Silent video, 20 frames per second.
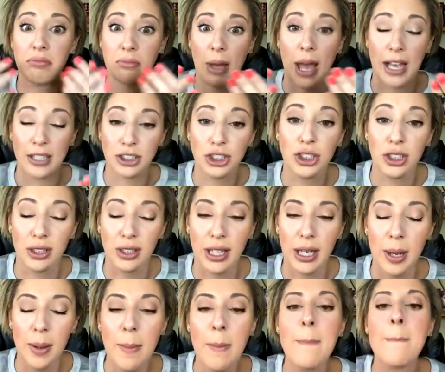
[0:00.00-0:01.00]
past your
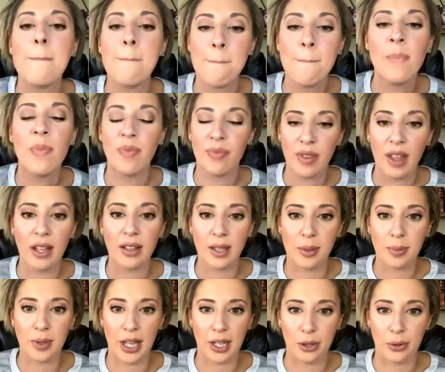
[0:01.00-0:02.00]
lip, a
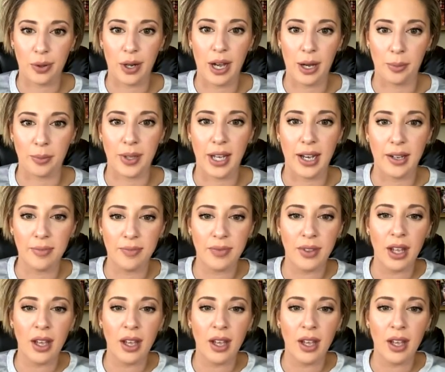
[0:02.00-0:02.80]
lip liner will help that.